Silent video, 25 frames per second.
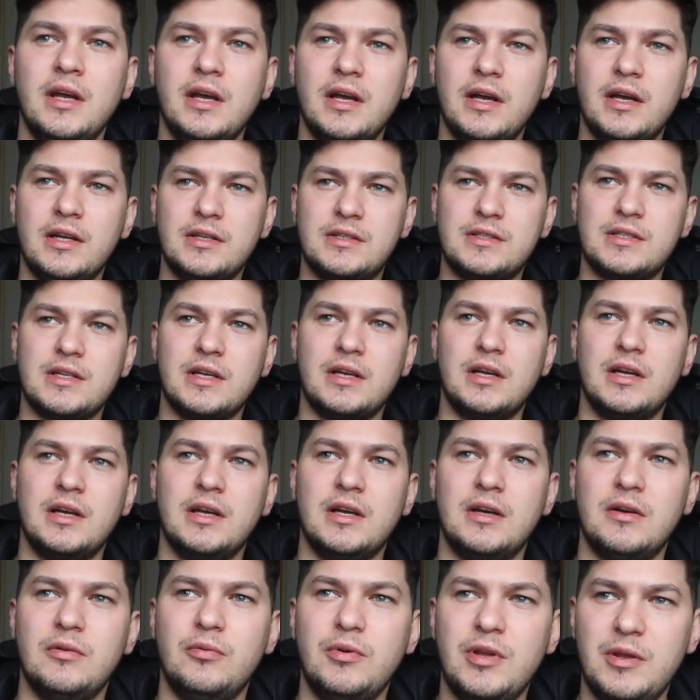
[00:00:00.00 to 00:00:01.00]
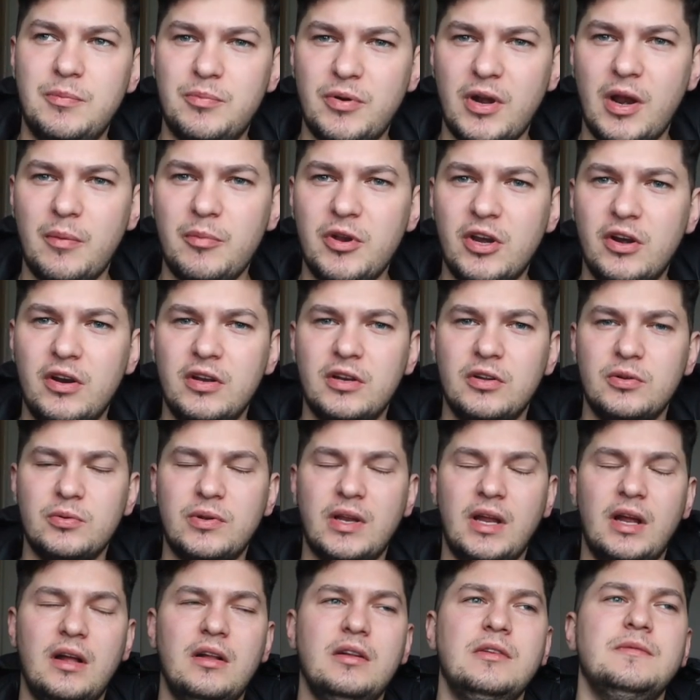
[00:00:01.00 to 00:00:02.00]
It's a wee and
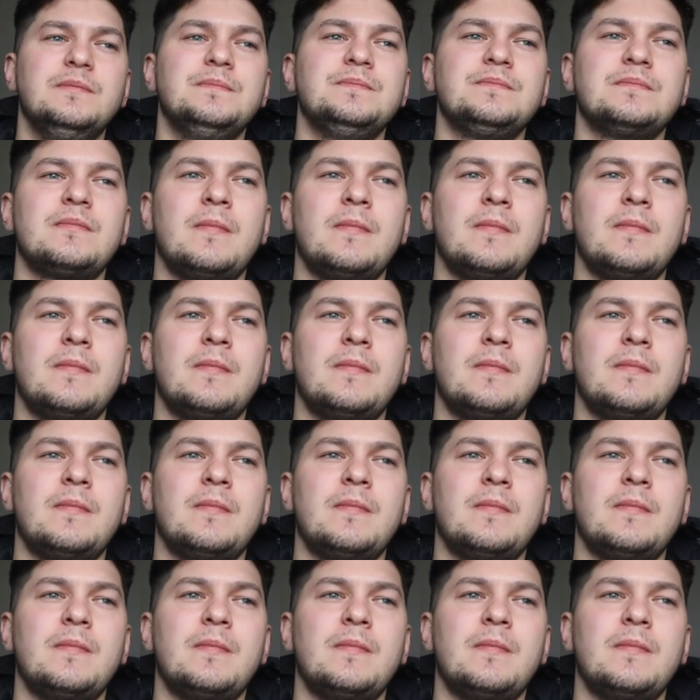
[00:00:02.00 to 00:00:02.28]
hotel